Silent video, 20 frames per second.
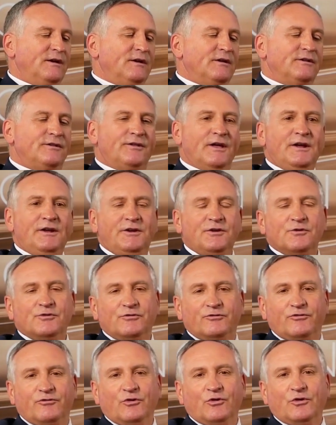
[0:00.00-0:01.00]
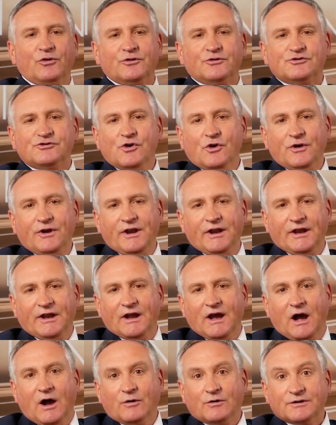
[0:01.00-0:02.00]
Thank you for
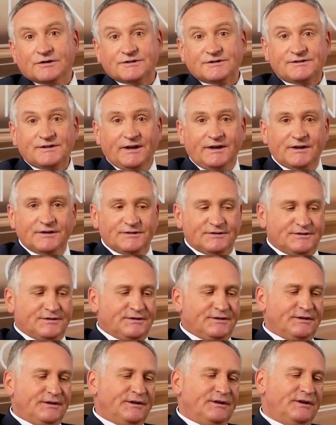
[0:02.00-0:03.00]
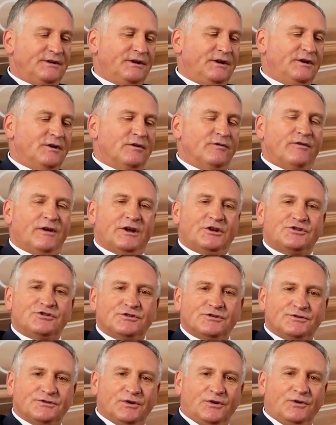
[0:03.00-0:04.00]
joining our second
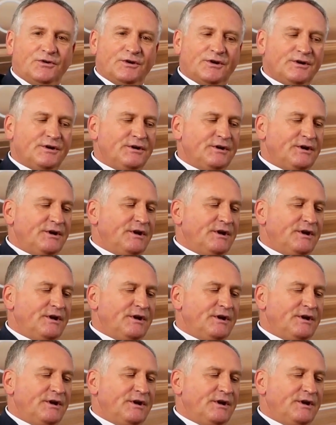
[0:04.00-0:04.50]
innovation talk